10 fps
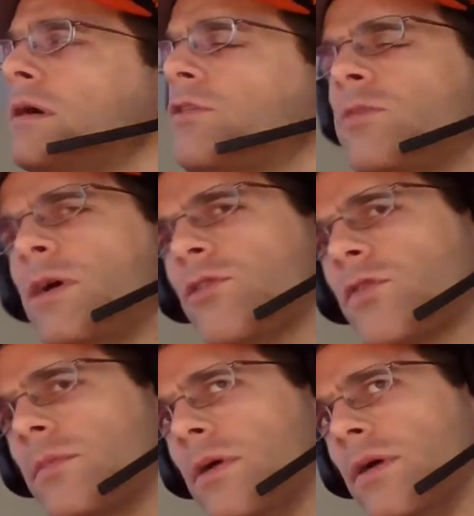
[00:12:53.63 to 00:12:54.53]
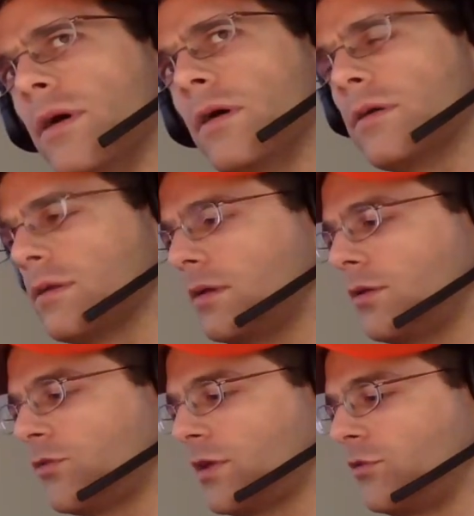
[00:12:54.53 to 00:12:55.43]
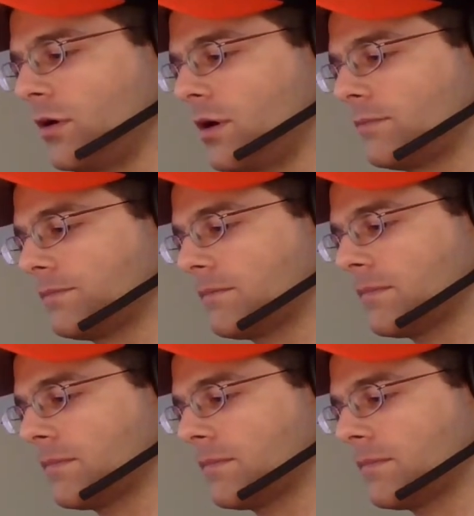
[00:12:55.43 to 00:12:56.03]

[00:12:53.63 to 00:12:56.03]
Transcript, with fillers: It smells familiar, said Zero.